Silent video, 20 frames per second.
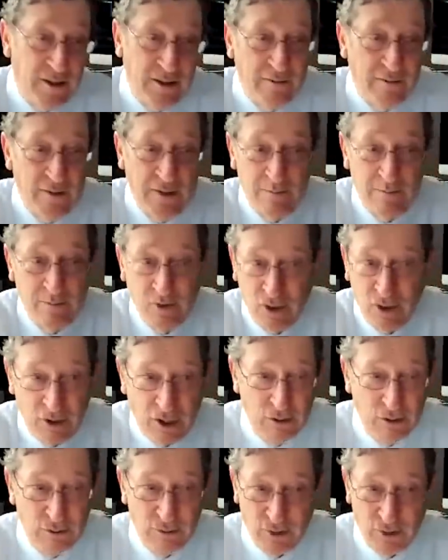of the
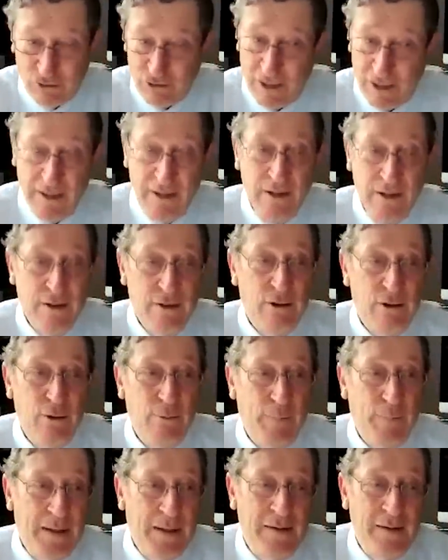Socky Hall Street
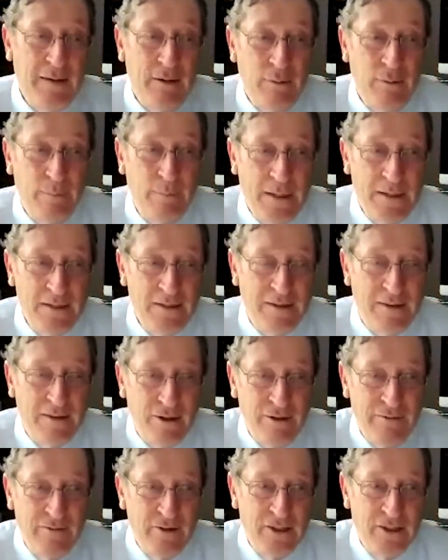or been to the
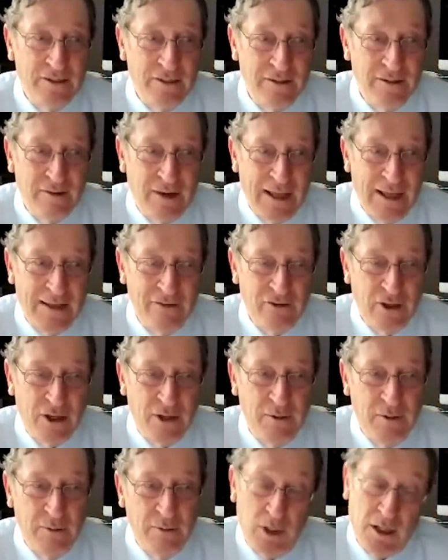University of
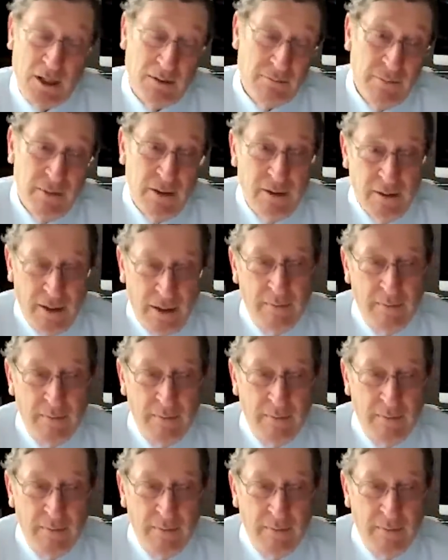Glasgow as well,